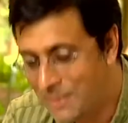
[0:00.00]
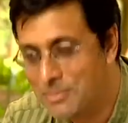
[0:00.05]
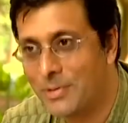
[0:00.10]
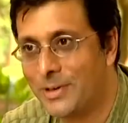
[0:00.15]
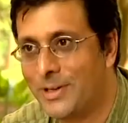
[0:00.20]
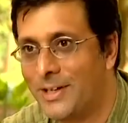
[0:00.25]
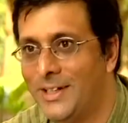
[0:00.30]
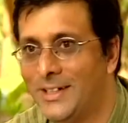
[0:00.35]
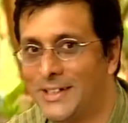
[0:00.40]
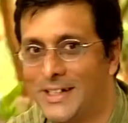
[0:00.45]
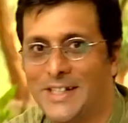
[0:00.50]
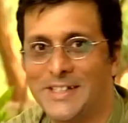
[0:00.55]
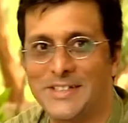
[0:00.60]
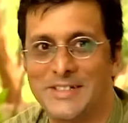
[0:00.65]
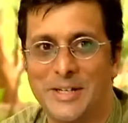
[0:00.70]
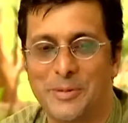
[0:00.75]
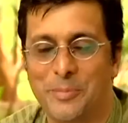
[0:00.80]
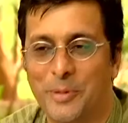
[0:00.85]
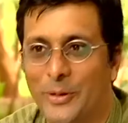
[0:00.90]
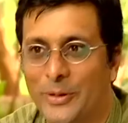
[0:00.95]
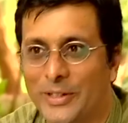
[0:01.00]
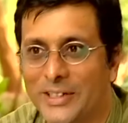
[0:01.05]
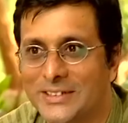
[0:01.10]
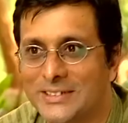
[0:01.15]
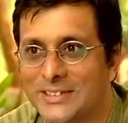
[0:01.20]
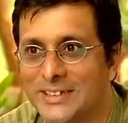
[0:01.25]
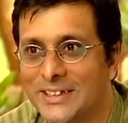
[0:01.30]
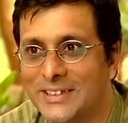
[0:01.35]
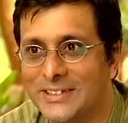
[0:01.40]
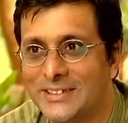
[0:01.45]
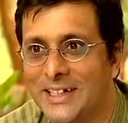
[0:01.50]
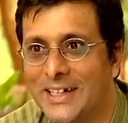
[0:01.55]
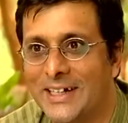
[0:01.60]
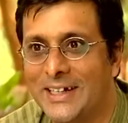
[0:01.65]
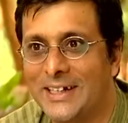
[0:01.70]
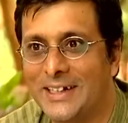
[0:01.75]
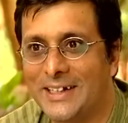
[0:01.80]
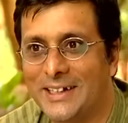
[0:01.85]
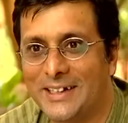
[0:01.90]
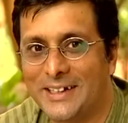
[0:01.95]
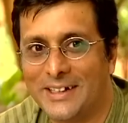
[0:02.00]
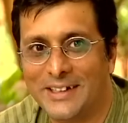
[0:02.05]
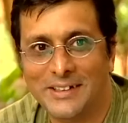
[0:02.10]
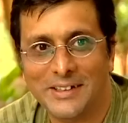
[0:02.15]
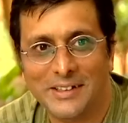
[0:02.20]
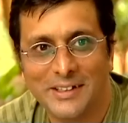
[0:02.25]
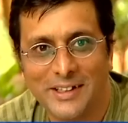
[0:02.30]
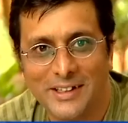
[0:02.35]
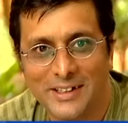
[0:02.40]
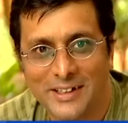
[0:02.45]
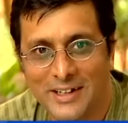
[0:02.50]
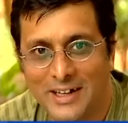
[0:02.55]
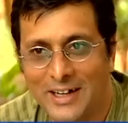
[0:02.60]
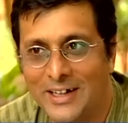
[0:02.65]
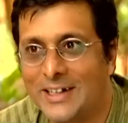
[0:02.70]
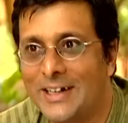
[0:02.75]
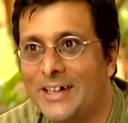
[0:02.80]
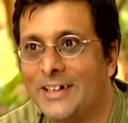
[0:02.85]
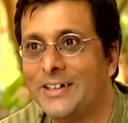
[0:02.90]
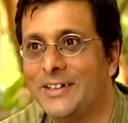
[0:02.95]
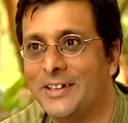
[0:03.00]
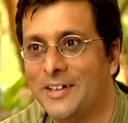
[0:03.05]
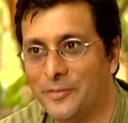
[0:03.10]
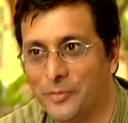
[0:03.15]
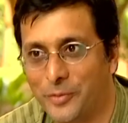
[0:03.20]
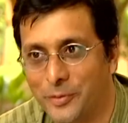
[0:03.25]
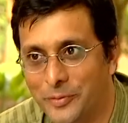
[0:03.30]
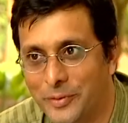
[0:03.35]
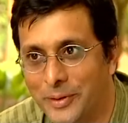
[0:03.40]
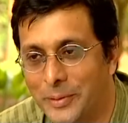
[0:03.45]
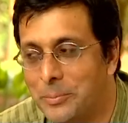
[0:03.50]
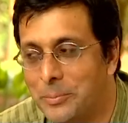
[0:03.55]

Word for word: I'm crazy about insects. I uh, can't get enough of